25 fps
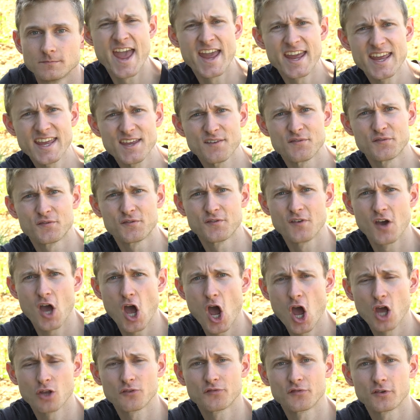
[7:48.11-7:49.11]
If,
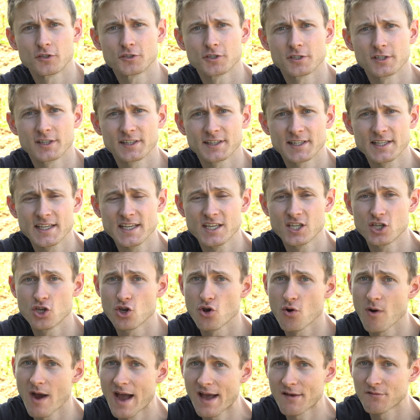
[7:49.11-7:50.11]
unfortunately,
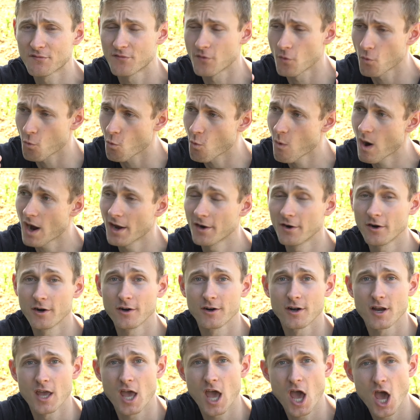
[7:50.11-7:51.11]
you have
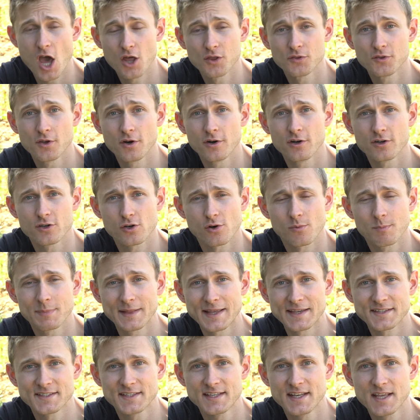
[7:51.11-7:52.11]
water under your
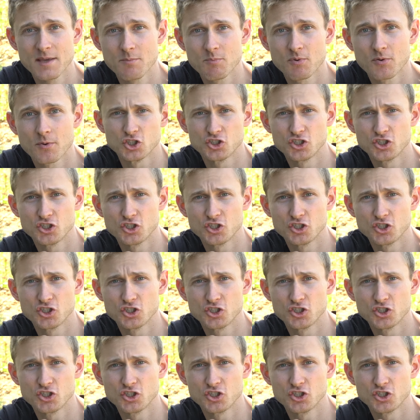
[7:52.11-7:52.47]
plasti-dip,